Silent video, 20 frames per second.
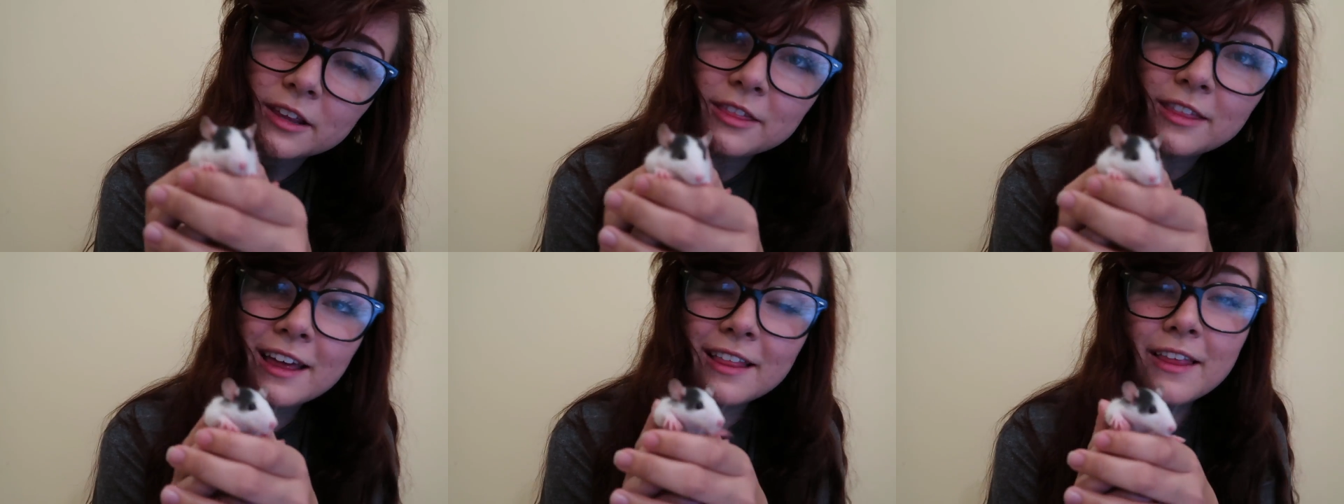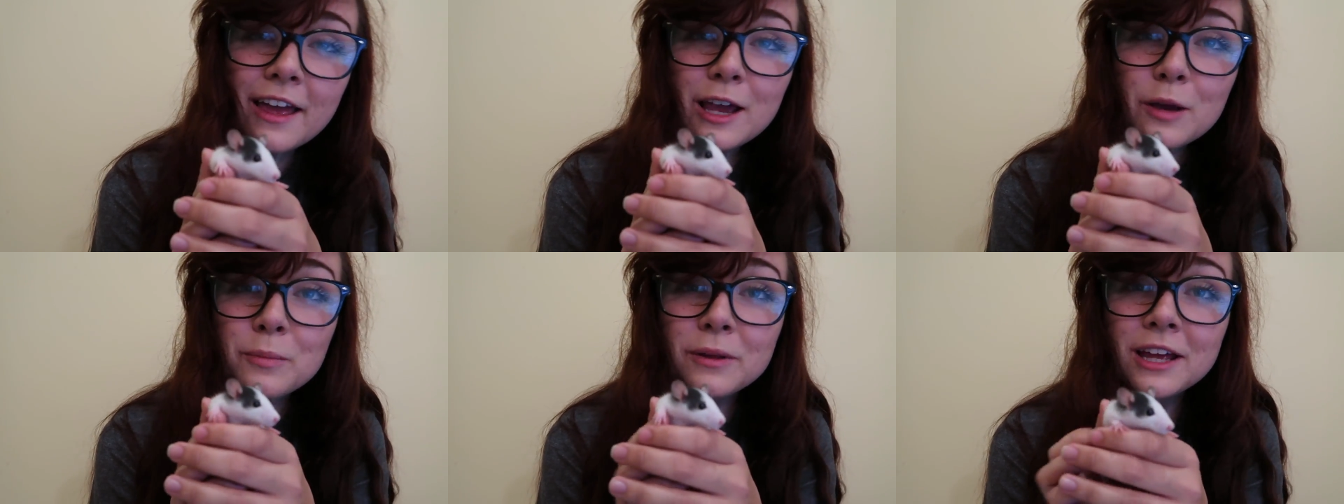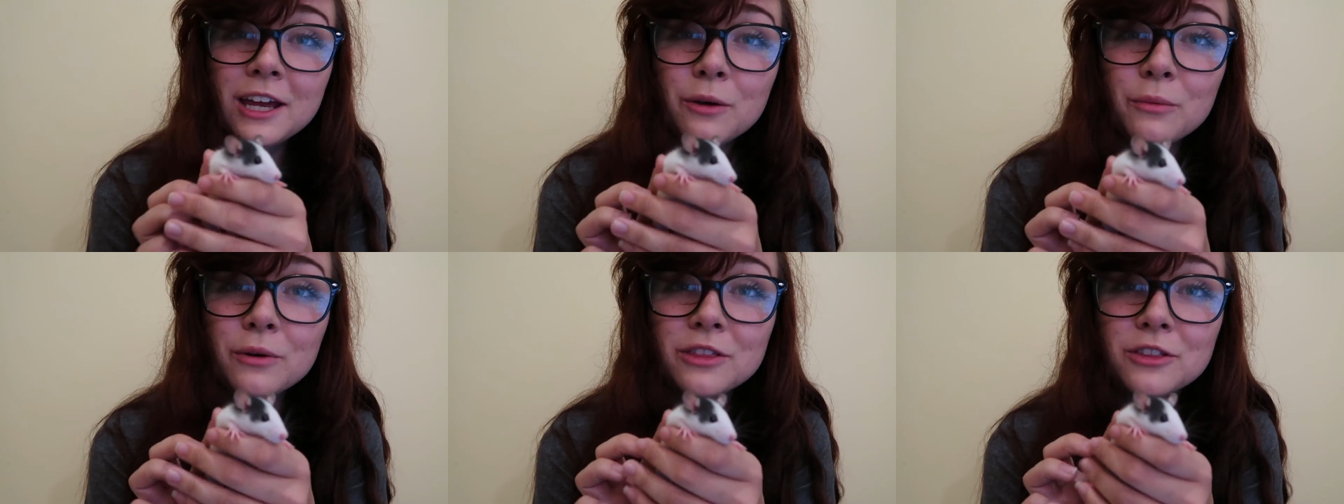They like
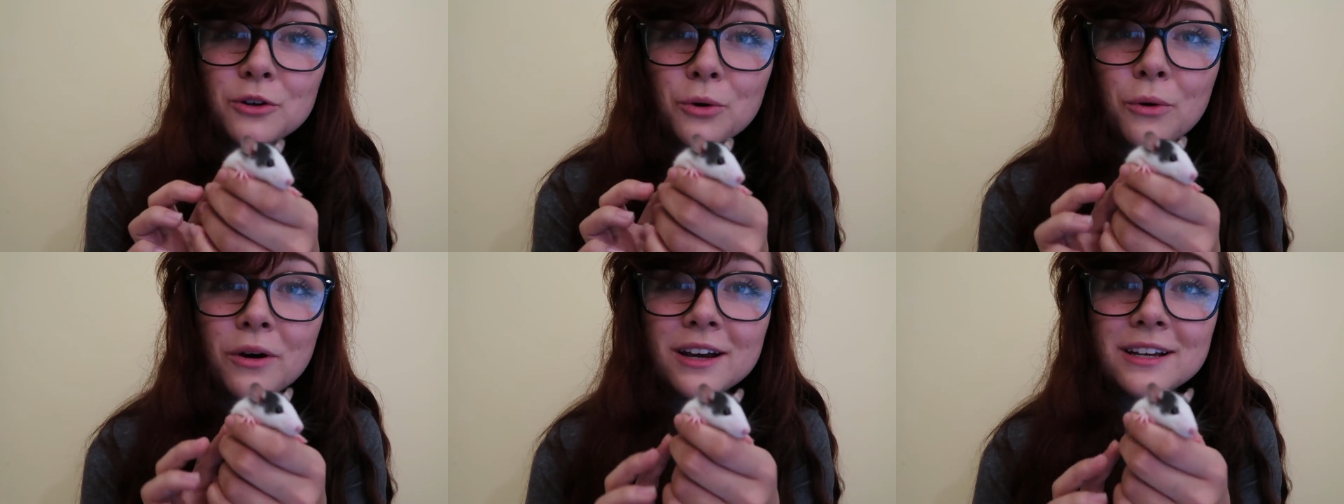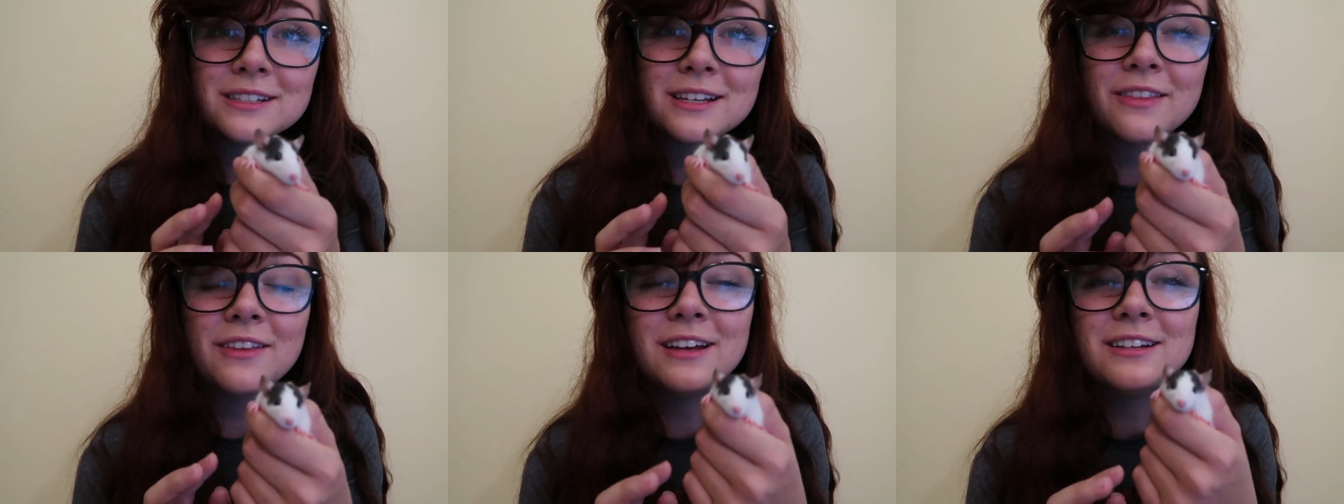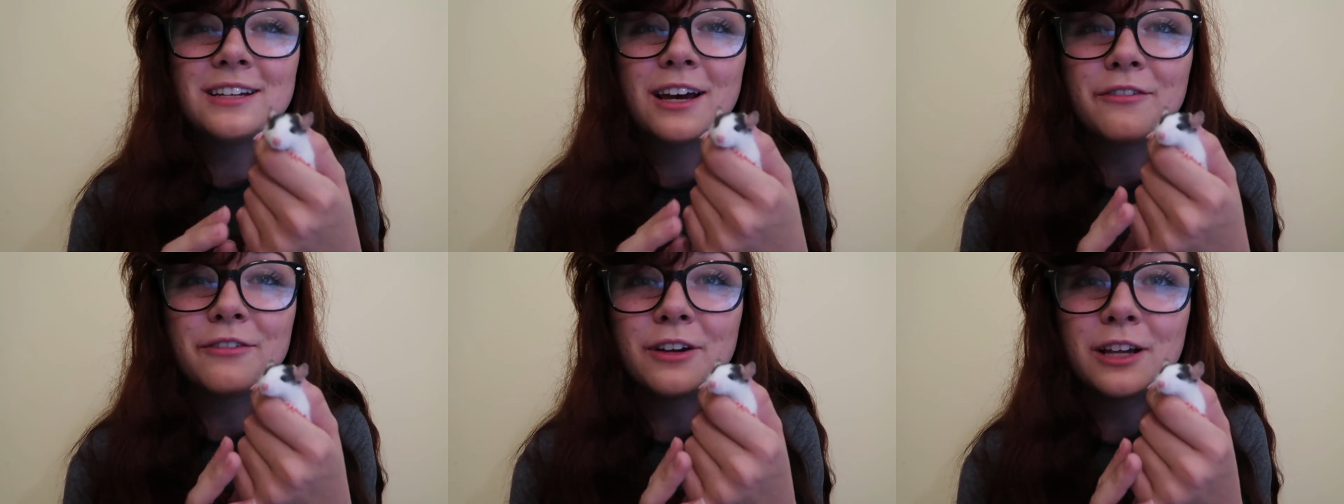playing with toys, and they
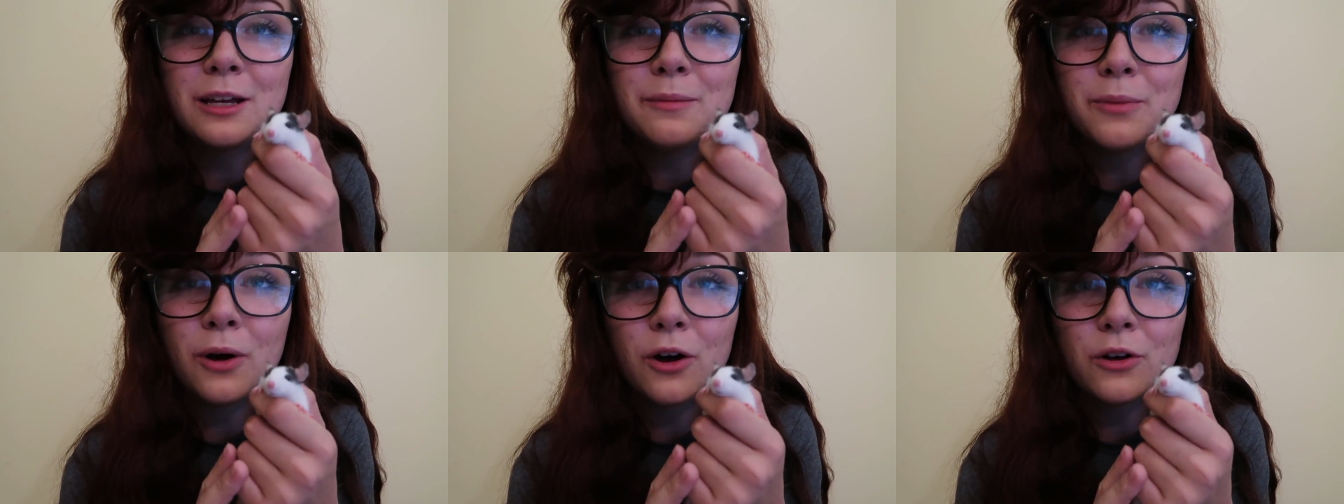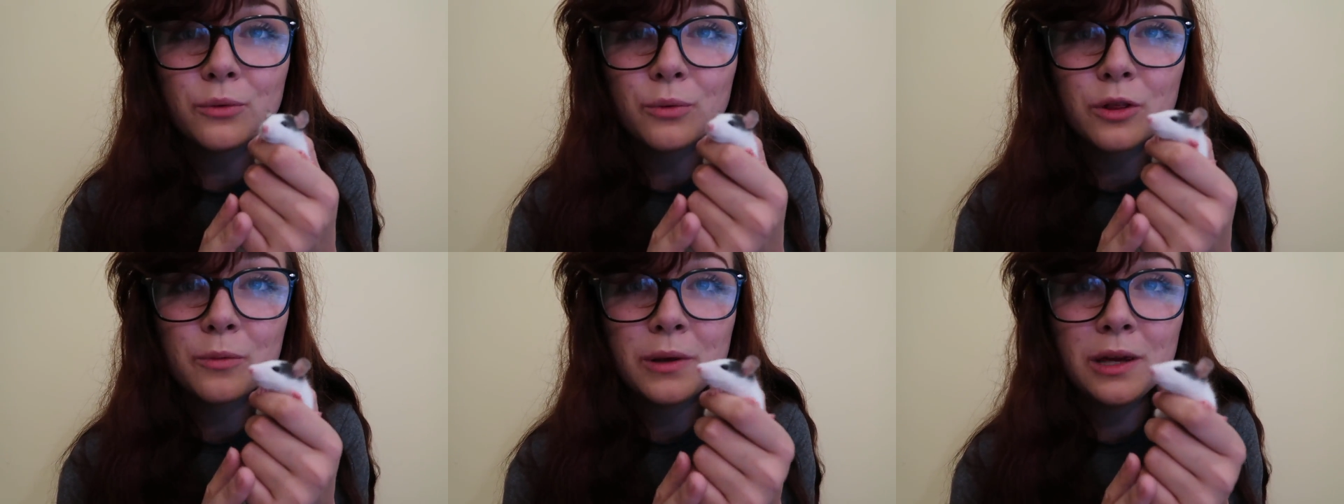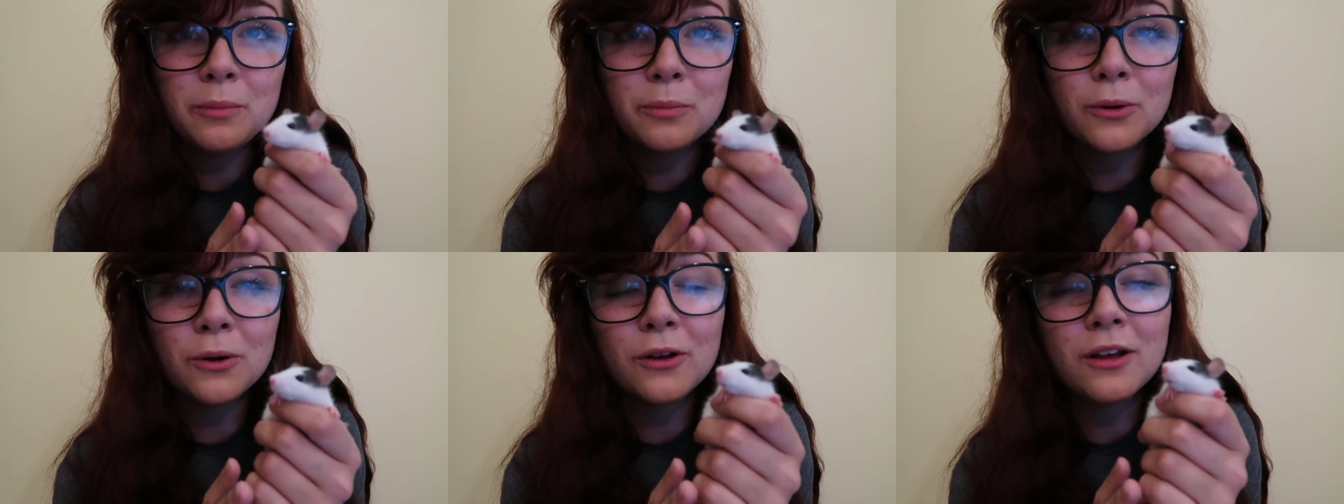definitely bond with
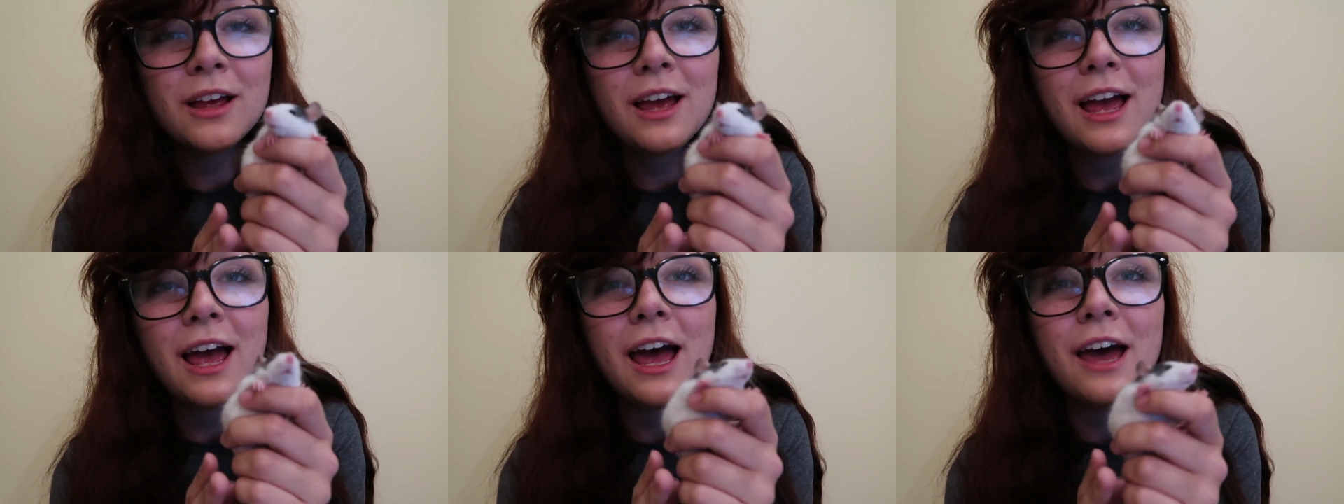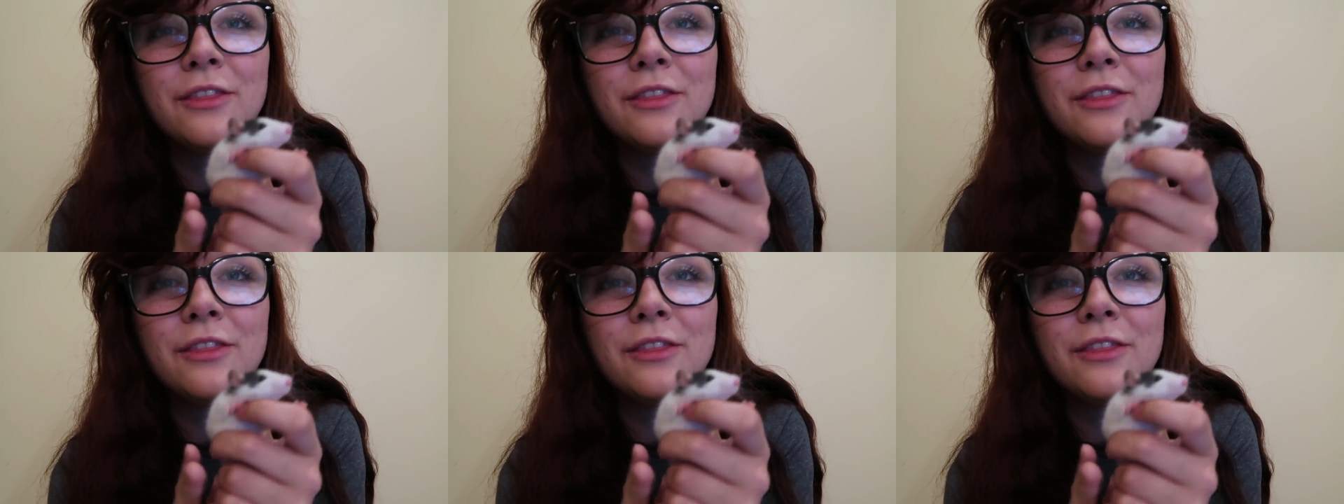people,